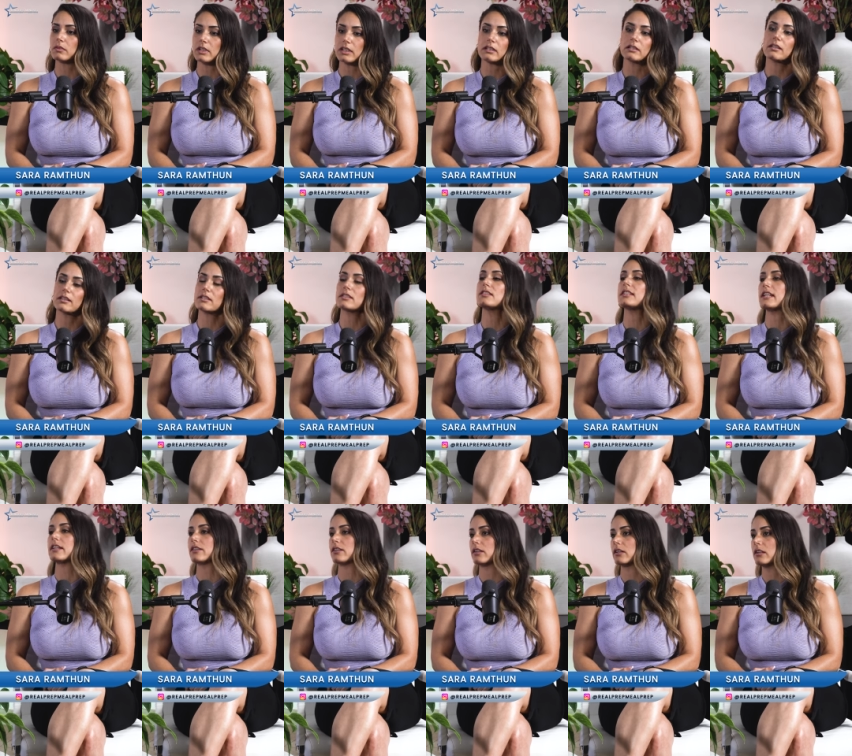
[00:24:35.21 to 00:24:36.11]
let, let's
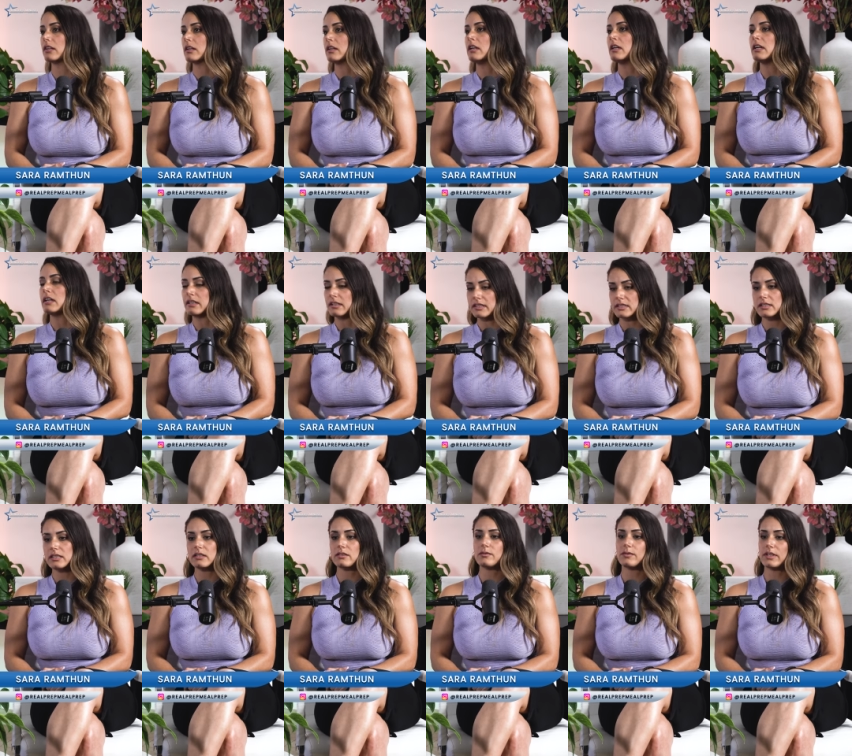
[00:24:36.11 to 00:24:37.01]
take her. Let's
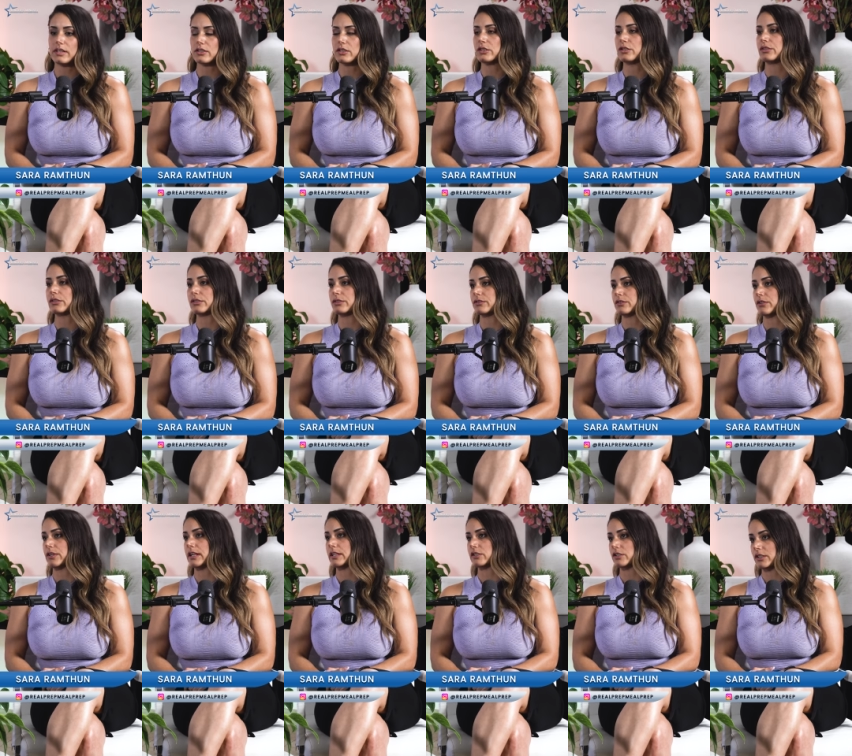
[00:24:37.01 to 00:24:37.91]
see if we can turn her
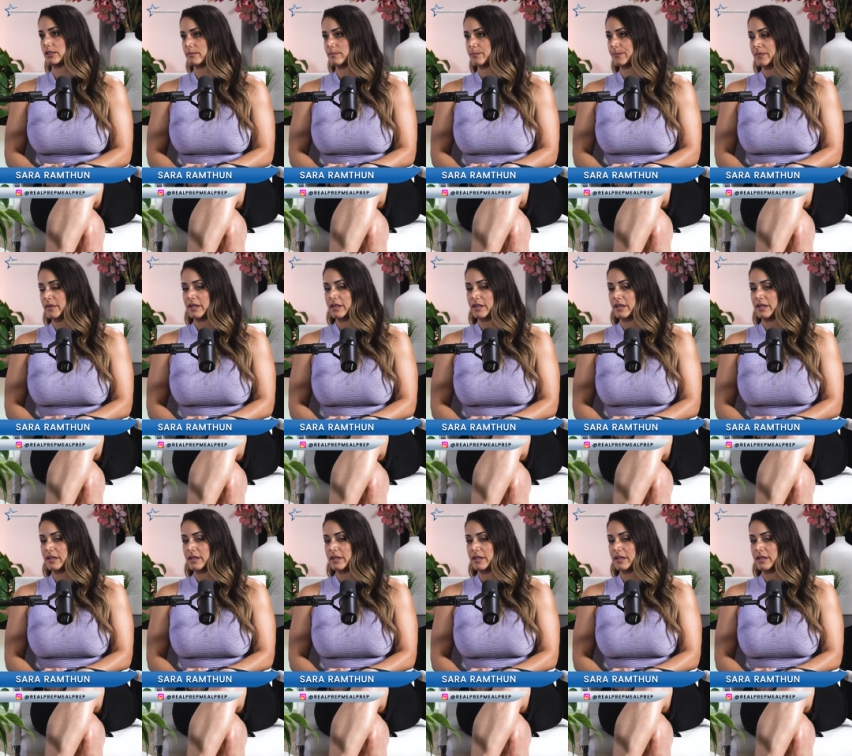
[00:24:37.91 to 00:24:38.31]
direction.